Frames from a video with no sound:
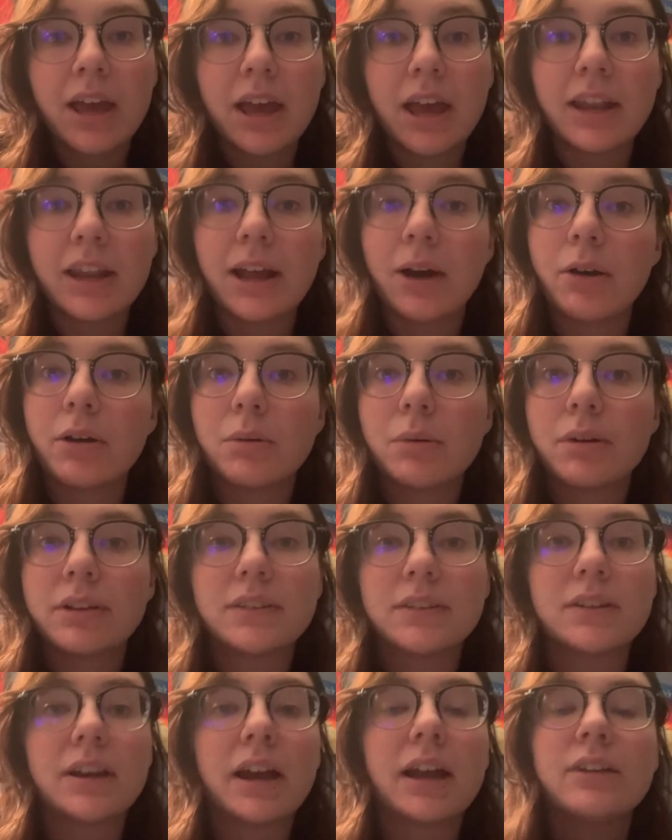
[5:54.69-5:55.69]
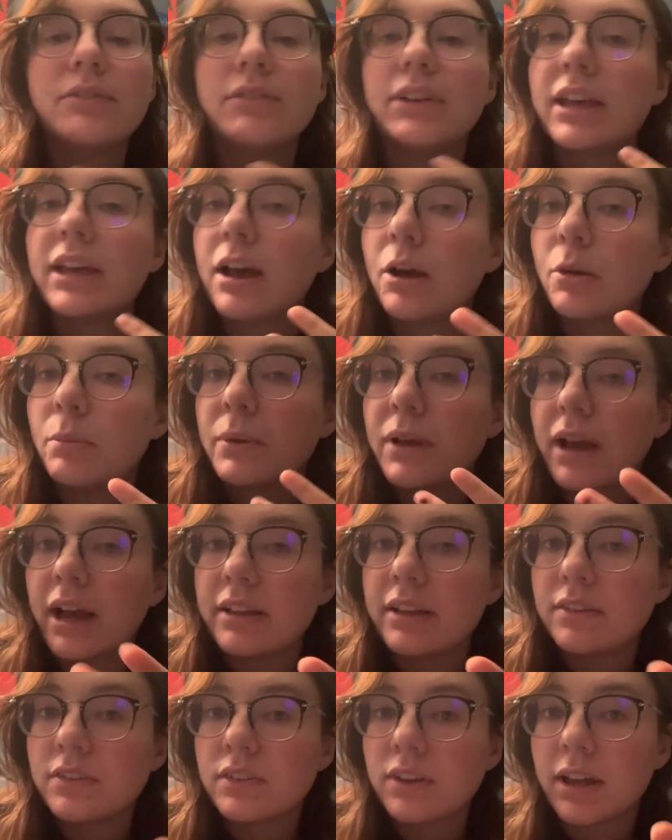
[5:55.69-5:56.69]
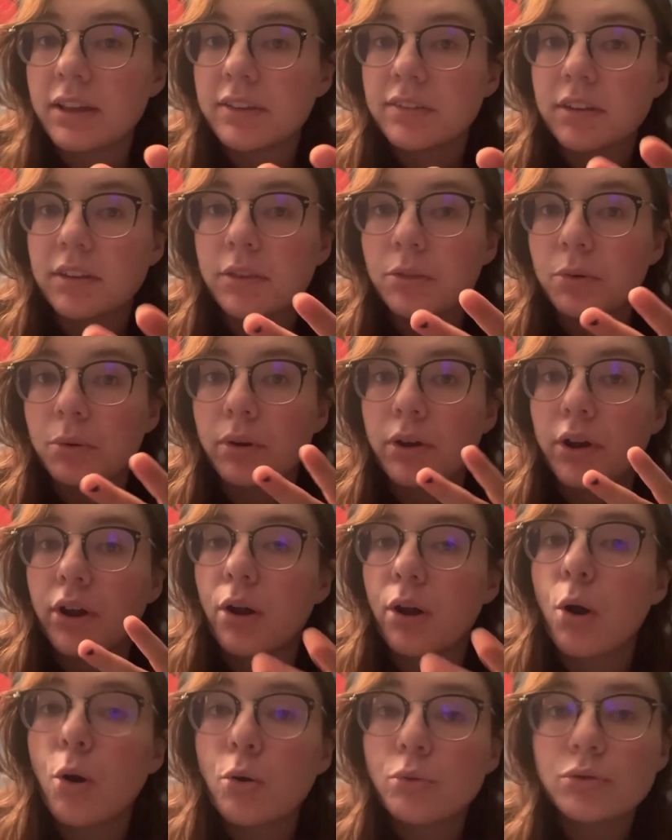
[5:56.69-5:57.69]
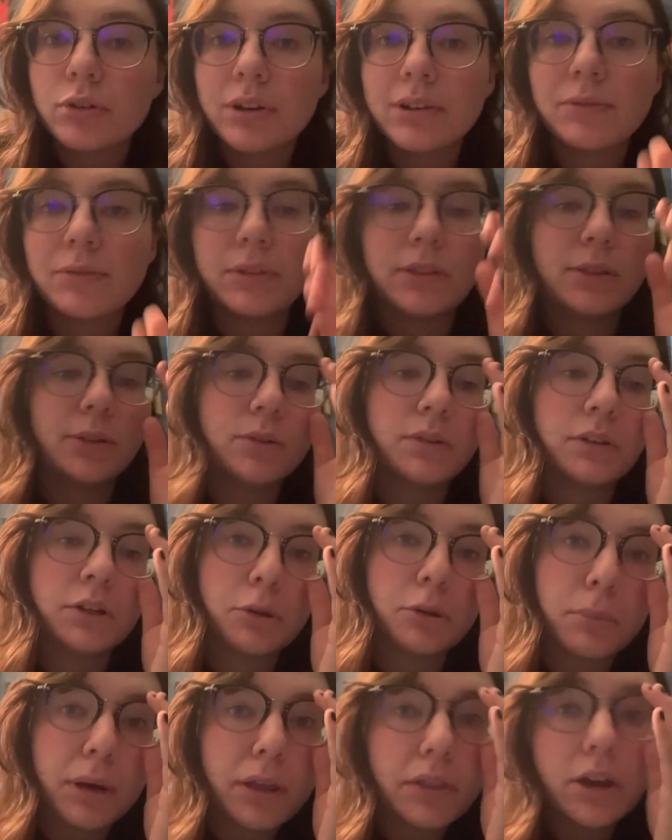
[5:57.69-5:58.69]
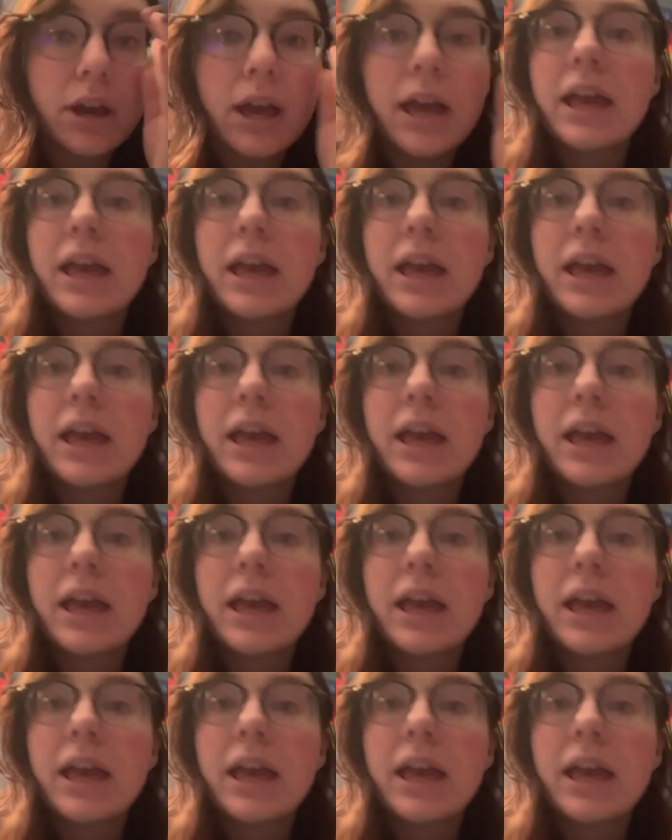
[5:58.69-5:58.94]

and how he wants to kind of like help guide Stassi through her own grief with losing her mother.